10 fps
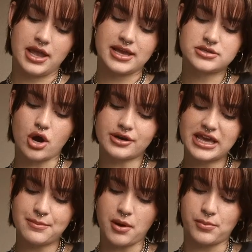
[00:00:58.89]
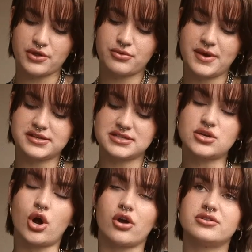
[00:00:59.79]
It's hard to keep up with because it's
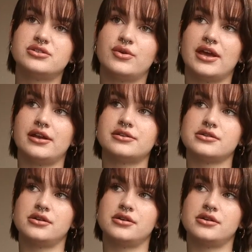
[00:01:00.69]
hard to get